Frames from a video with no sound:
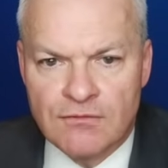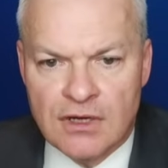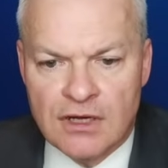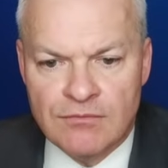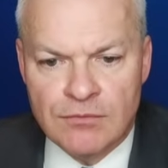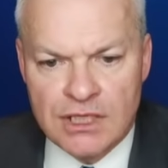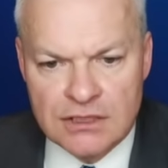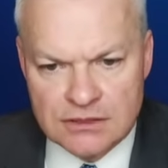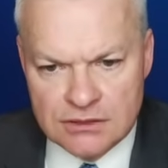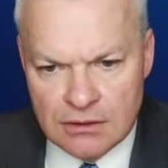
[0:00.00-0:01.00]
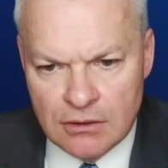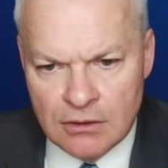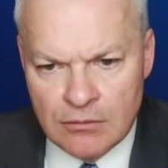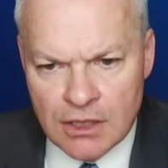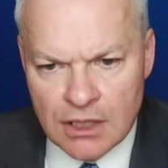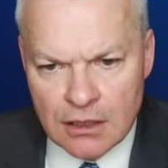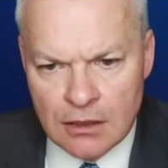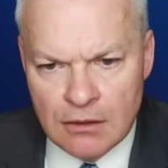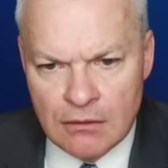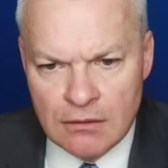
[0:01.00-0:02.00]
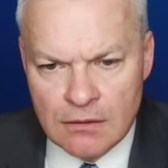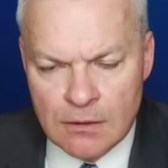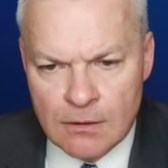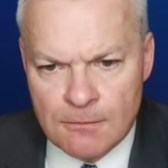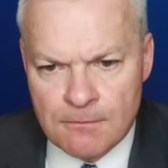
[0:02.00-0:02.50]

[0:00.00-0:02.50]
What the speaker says: 5 minutes on my clock.